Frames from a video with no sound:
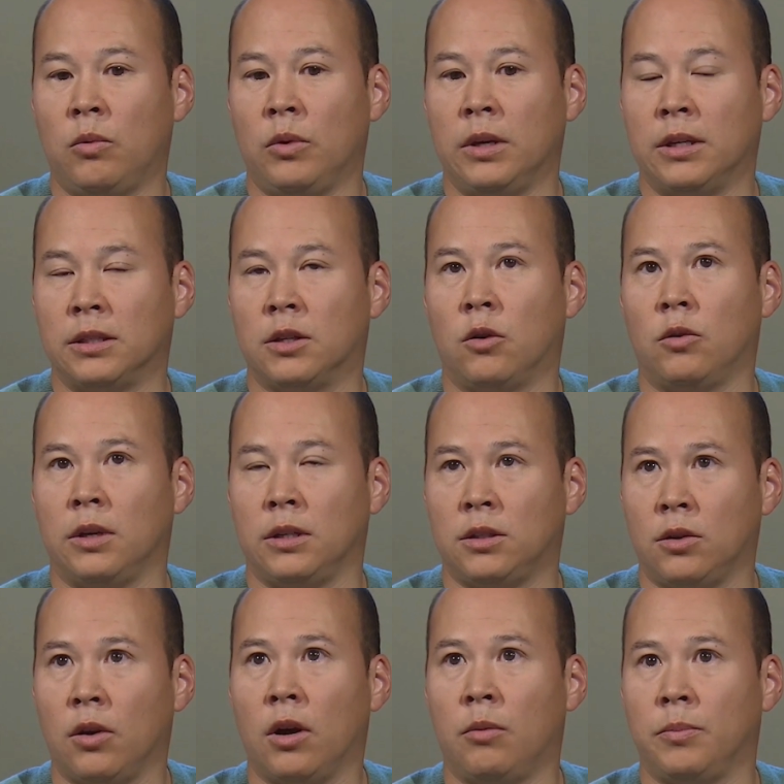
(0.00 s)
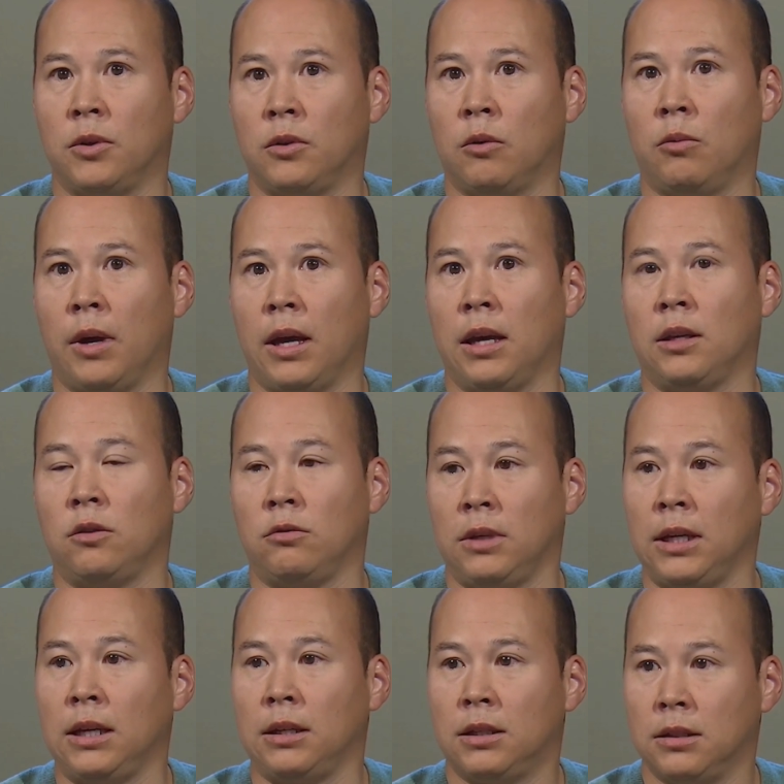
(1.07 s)
is going to help you the way you
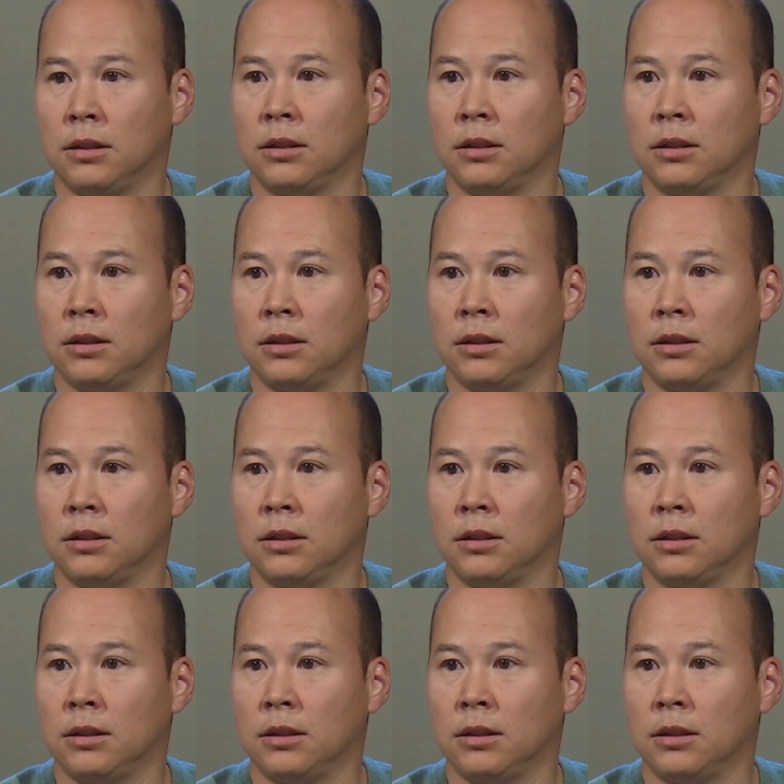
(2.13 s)
need.